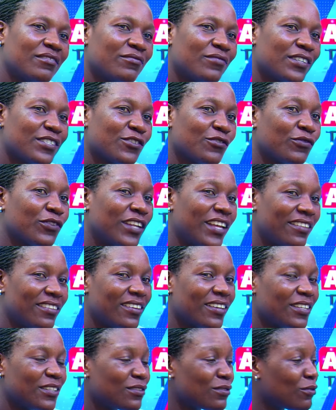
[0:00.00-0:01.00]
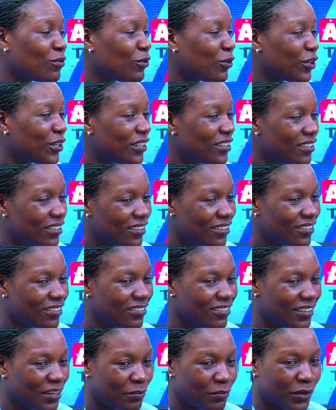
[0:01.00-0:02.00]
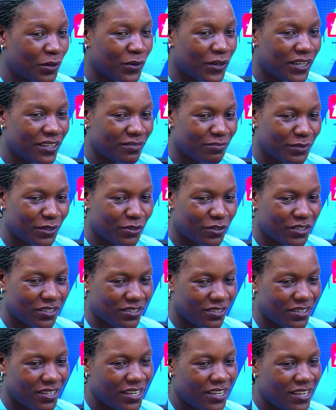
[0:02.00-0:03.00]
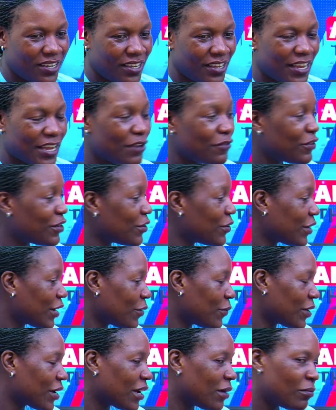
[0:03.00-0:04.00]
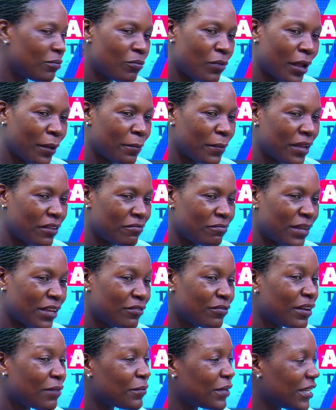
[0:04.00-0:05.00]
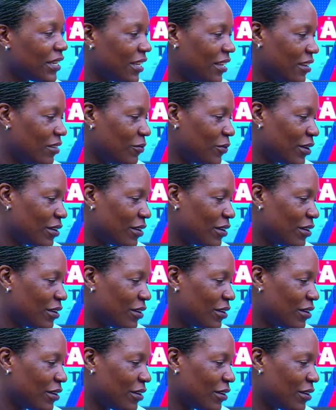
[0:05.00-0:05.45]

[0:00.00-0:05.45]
First of all, I think it's God, number one, because every day when I wake up, my family,